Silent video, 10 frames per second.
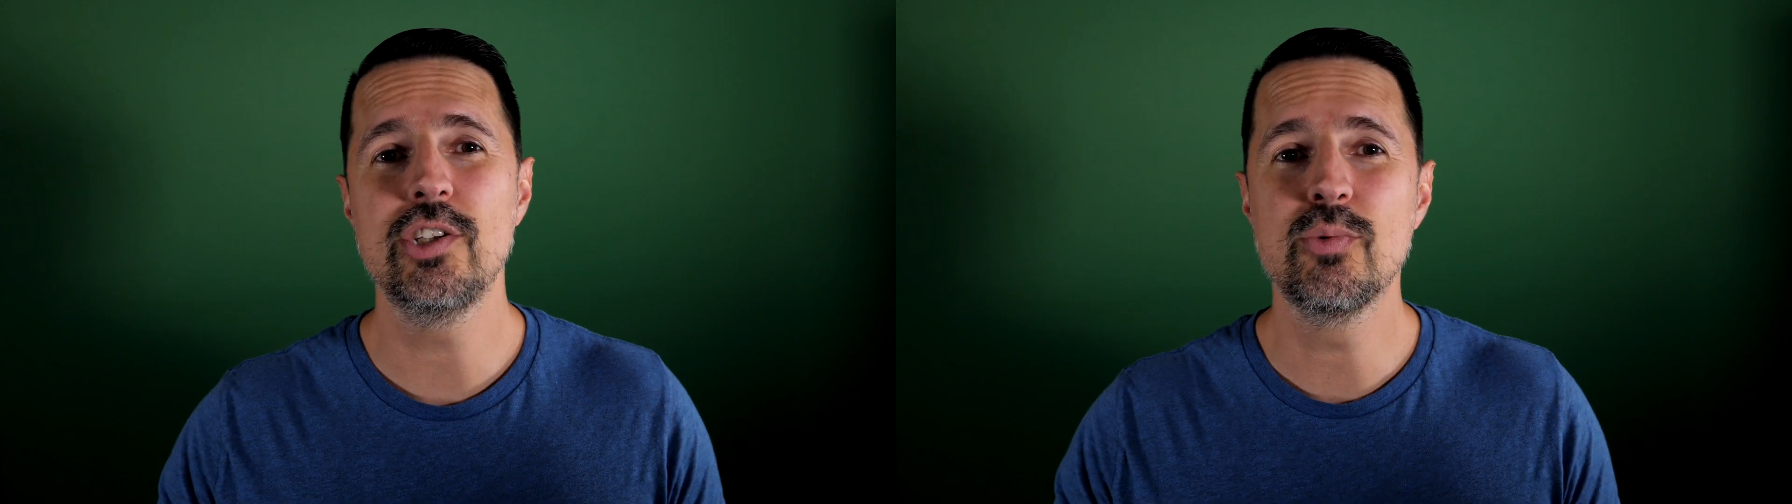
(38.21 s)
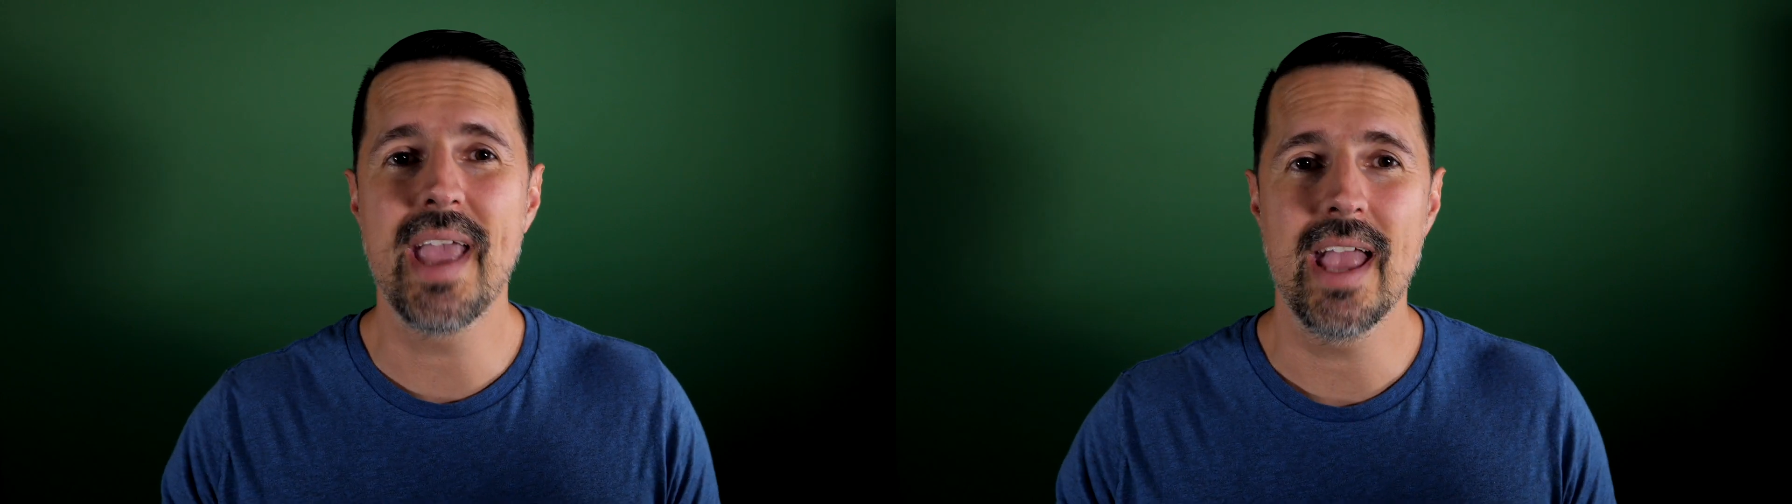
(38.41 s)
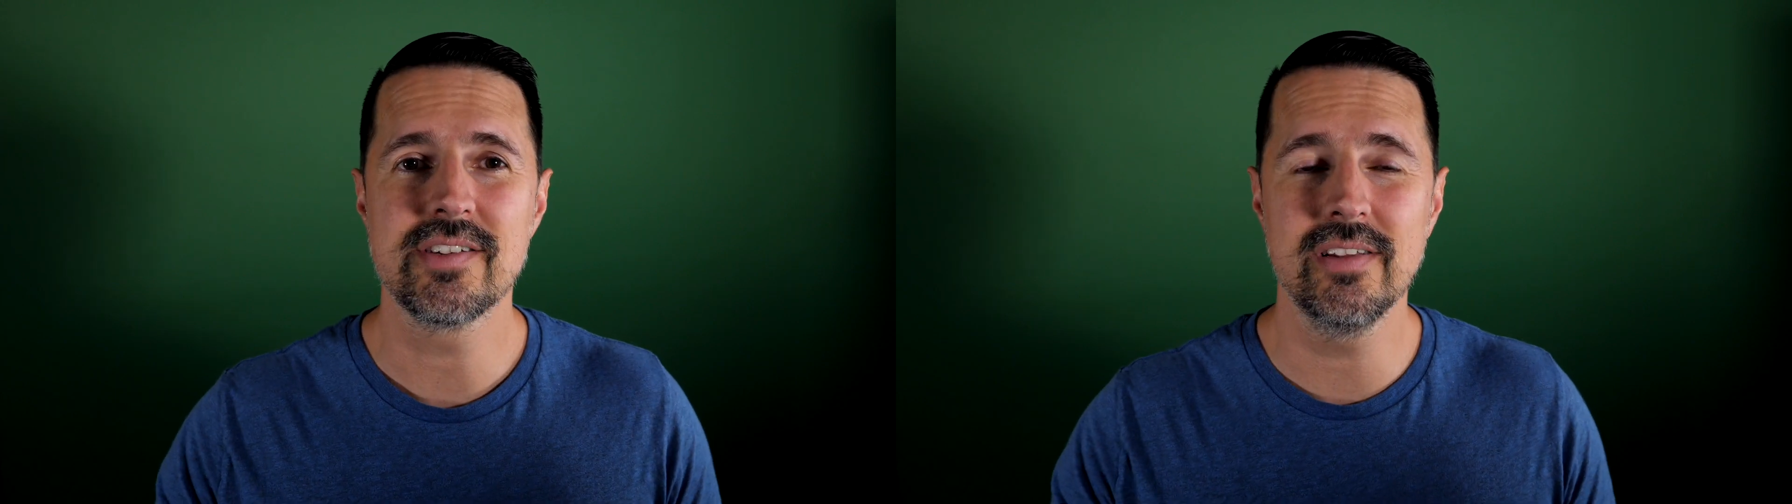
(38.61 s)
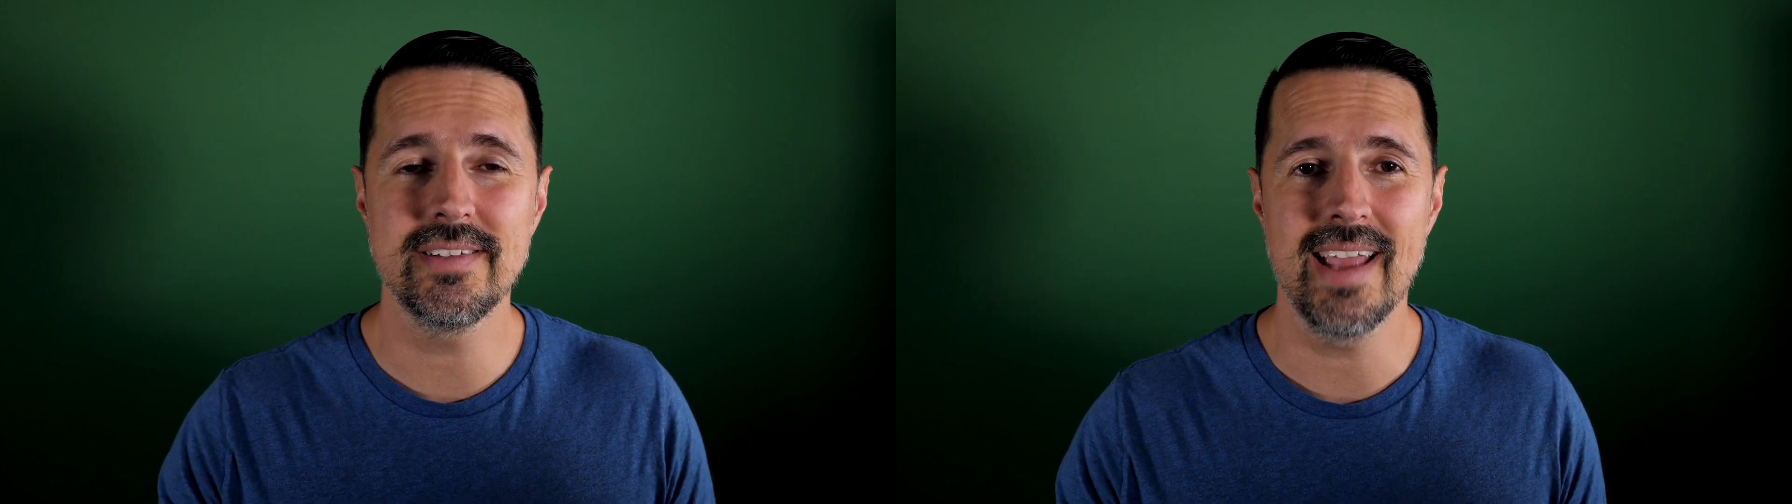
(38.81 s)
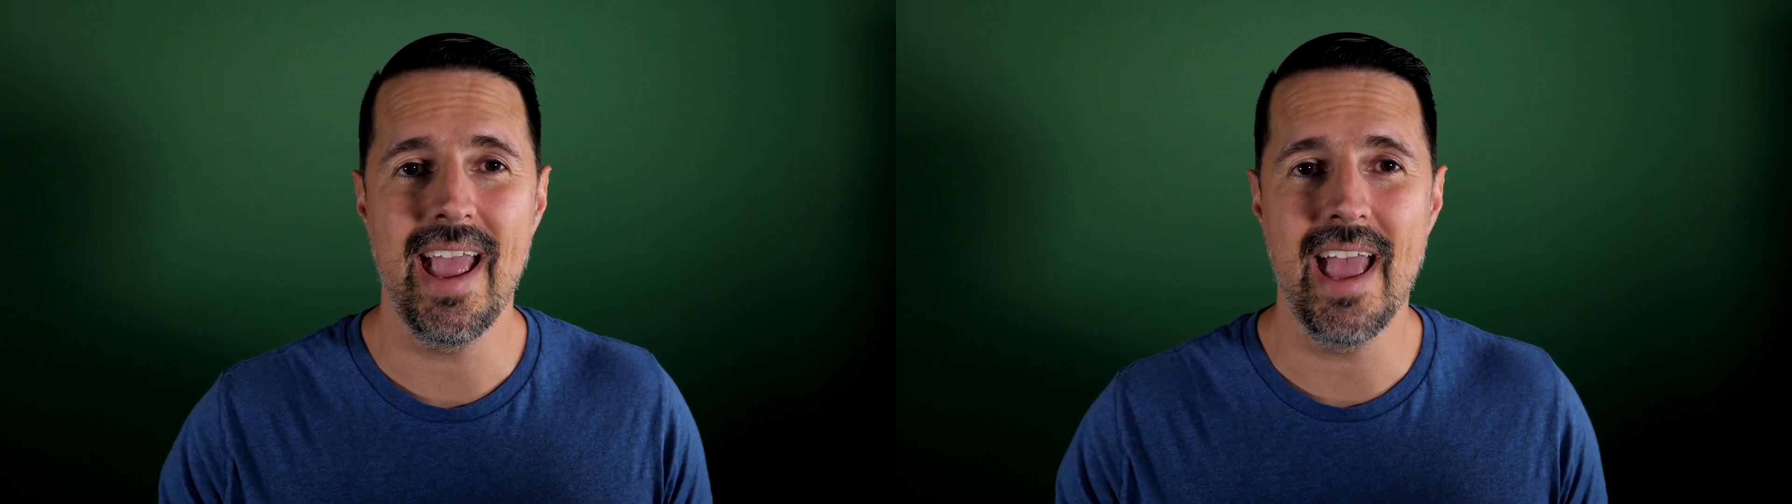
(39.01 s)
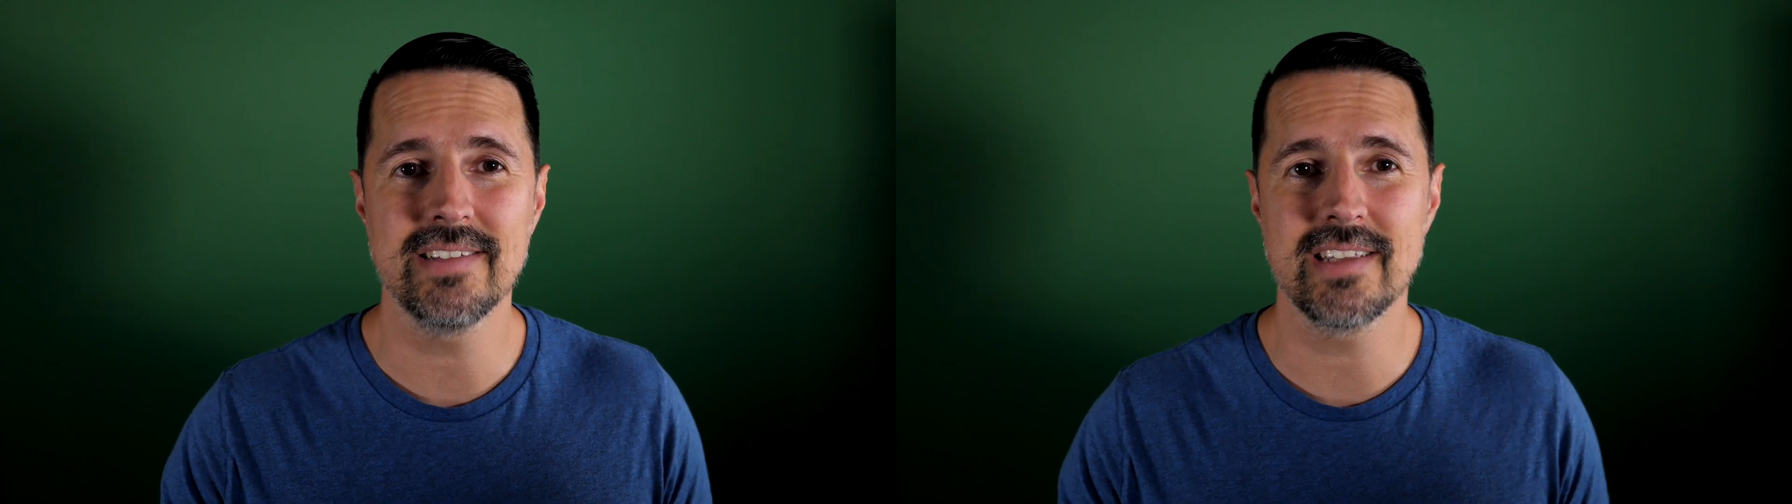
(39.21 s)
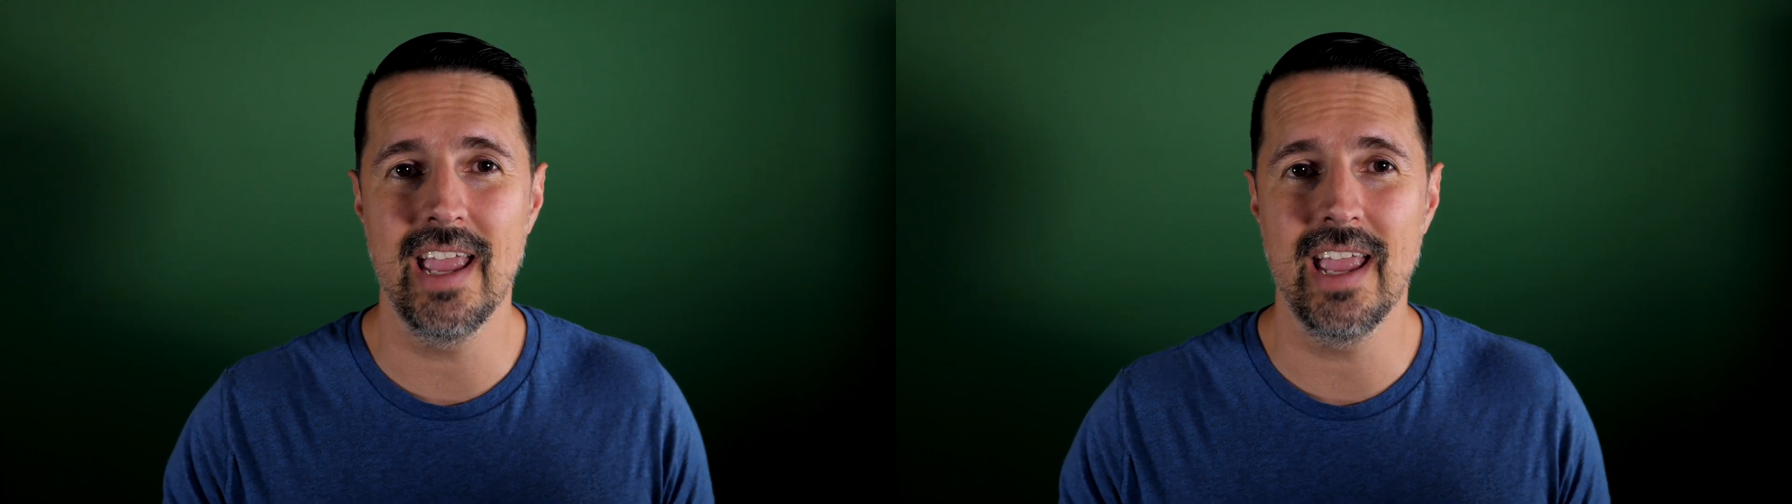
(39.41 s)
to cancel a task,